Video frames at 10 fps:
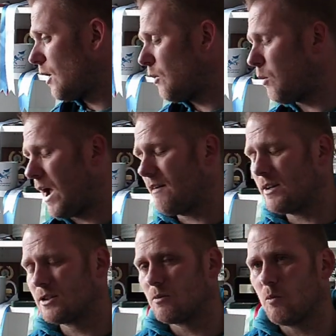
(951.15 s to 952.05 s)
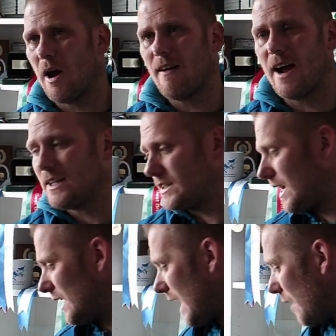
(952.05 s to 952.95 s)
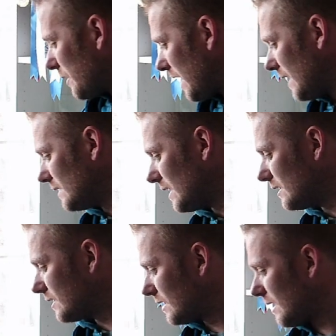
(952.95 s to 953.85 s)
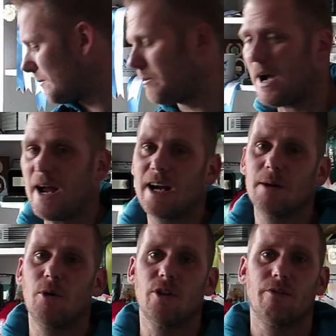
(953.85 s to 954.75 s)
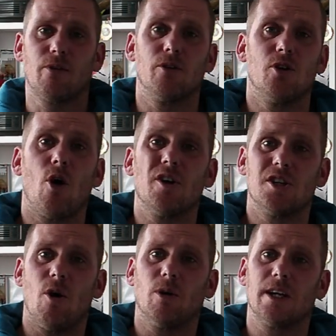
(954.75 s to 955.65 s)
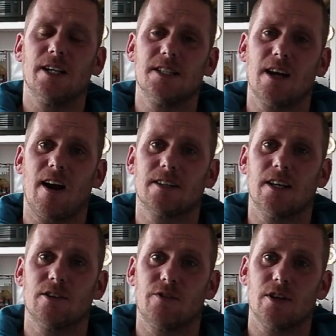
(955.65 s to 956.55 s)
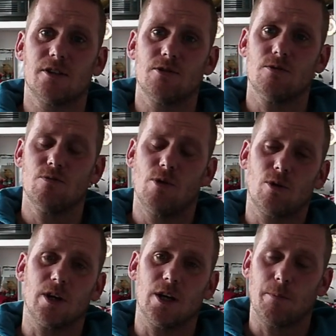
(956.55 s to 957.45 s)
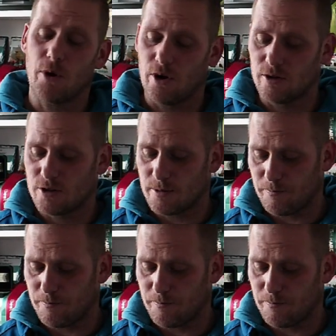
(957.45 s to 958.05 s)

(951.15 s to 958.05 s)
Whereas where I see it nowadays is by hanging them on the front, not is it only easy access for you to look at your birds,